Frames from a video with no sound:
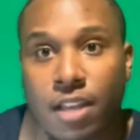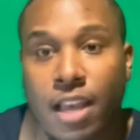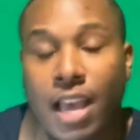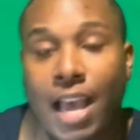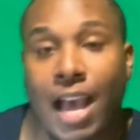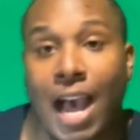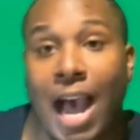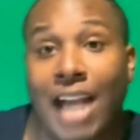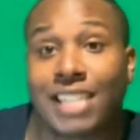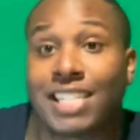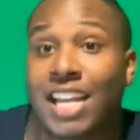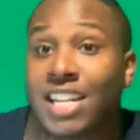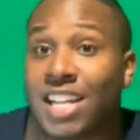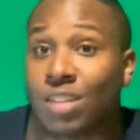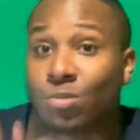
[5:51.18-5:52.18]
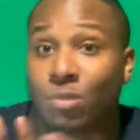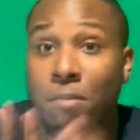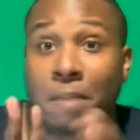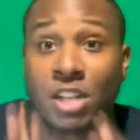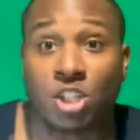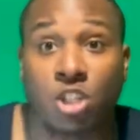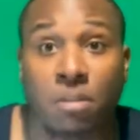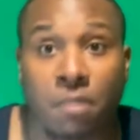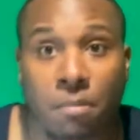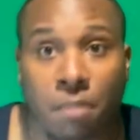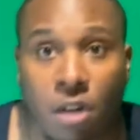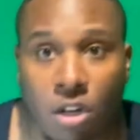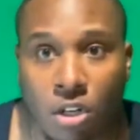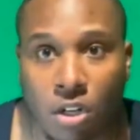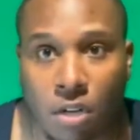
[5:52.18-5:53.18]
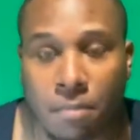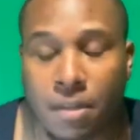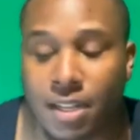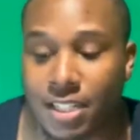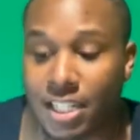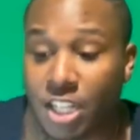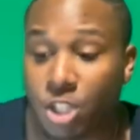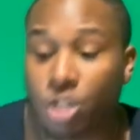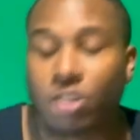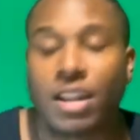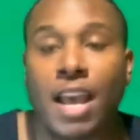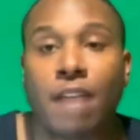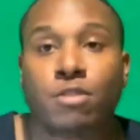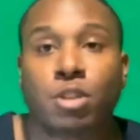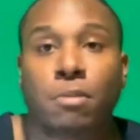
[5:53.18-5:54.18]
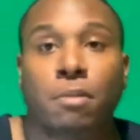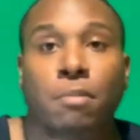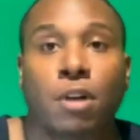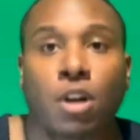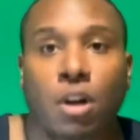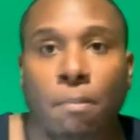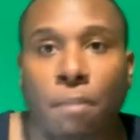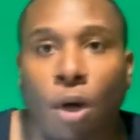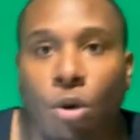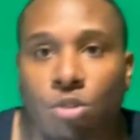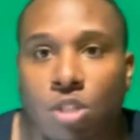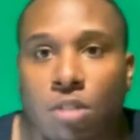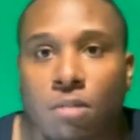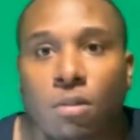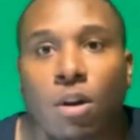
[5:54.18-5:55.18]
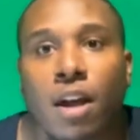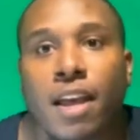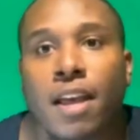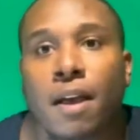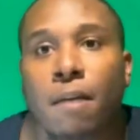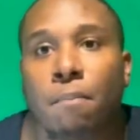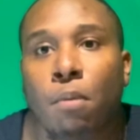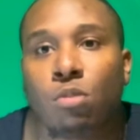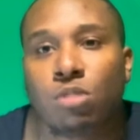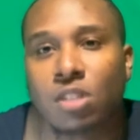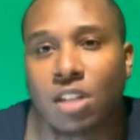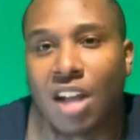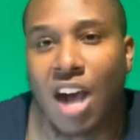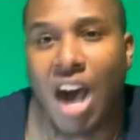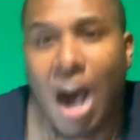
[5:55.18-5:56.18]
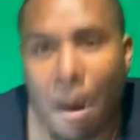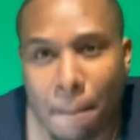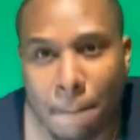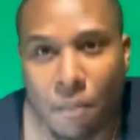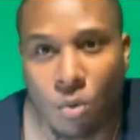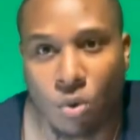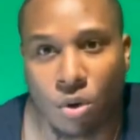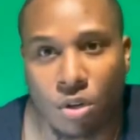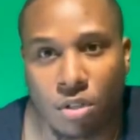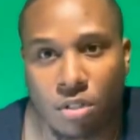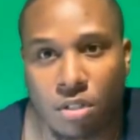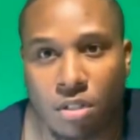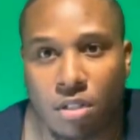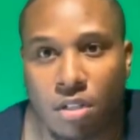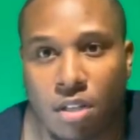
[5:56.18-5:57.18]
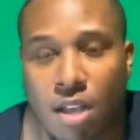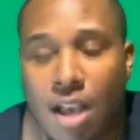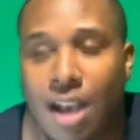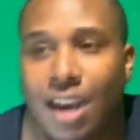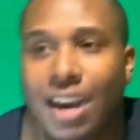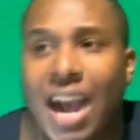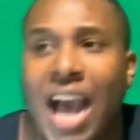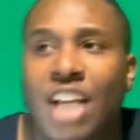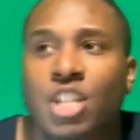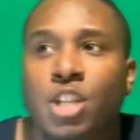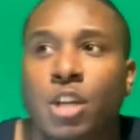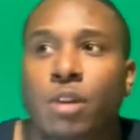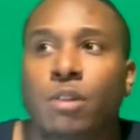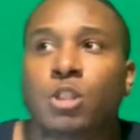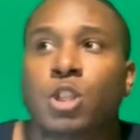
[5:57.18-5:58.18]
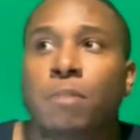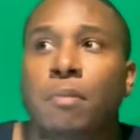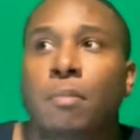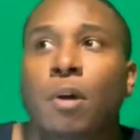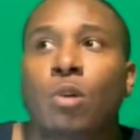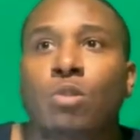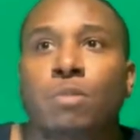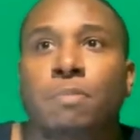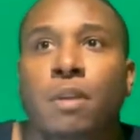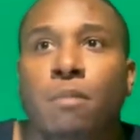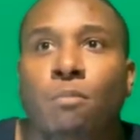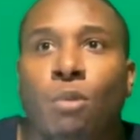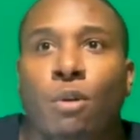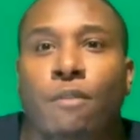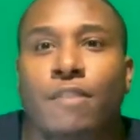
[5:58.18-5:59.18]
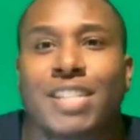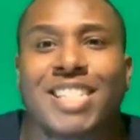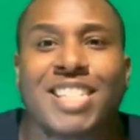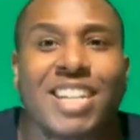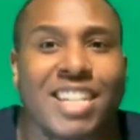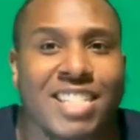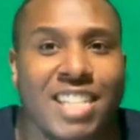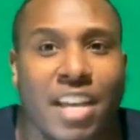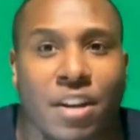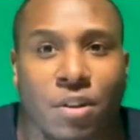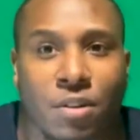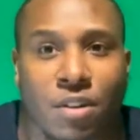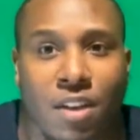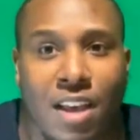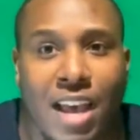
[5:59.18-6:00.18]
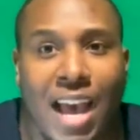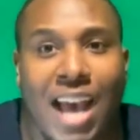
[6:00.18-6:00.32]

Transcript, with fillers: I think that's what messed Jimmy Butler up. This year they have Jimmy Butler posting posting up more. Last year Jimmy Butler was being more facilitator as